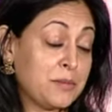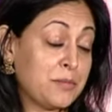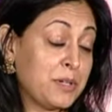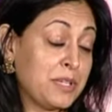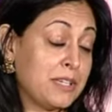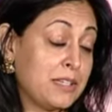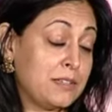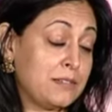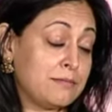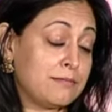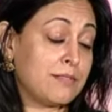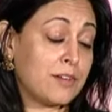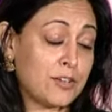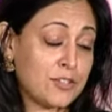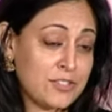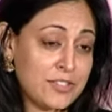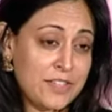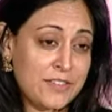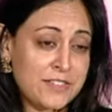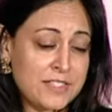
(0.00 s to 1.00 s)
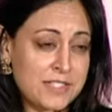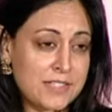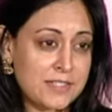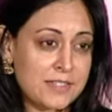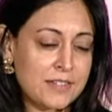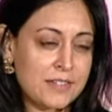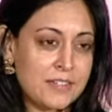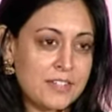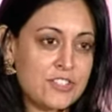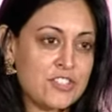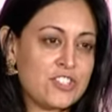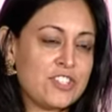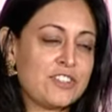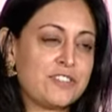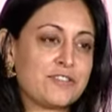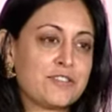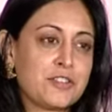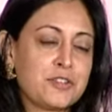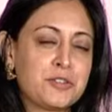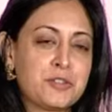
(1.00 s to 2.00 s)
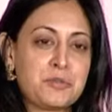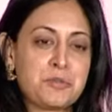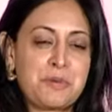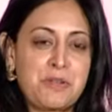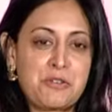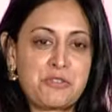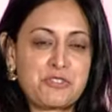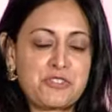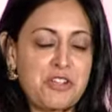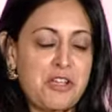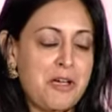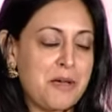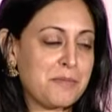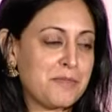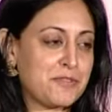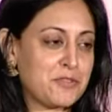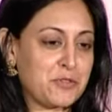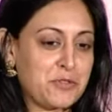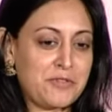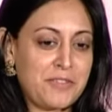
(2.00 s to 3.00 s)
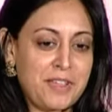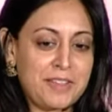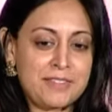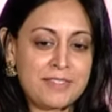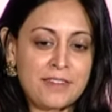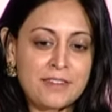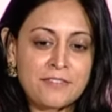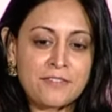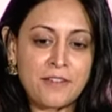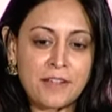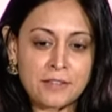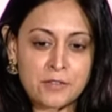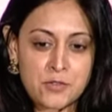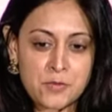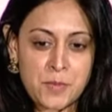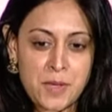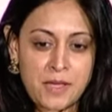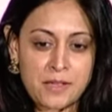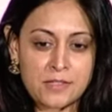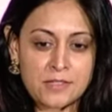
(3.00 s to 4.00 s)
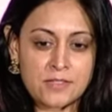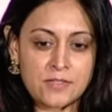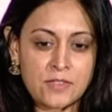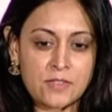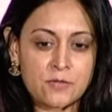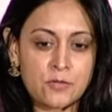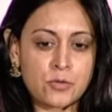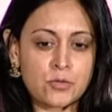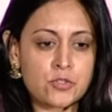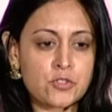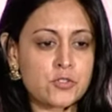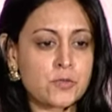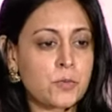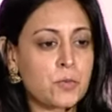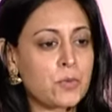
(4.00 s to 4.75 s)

we ourselves as an initiative could do a better job of sort of identifying those pockets of influencers.